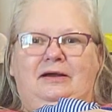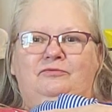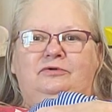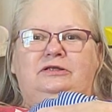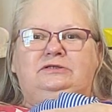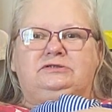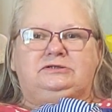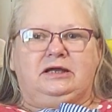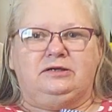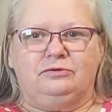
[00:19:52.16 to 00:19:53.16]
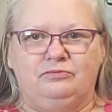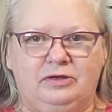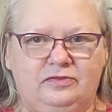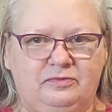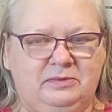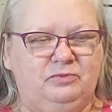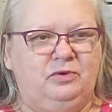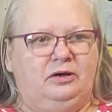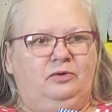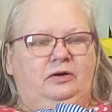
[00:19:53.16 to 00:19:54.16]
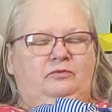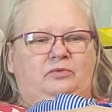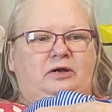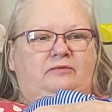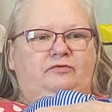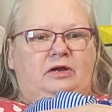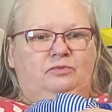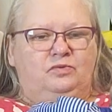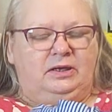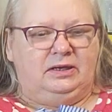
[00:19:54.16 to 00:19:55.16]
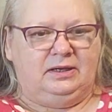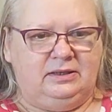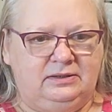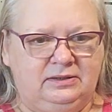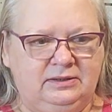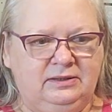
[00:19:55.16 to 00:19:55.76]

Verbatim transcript: I wanted to take her with me where I went, wherever I went.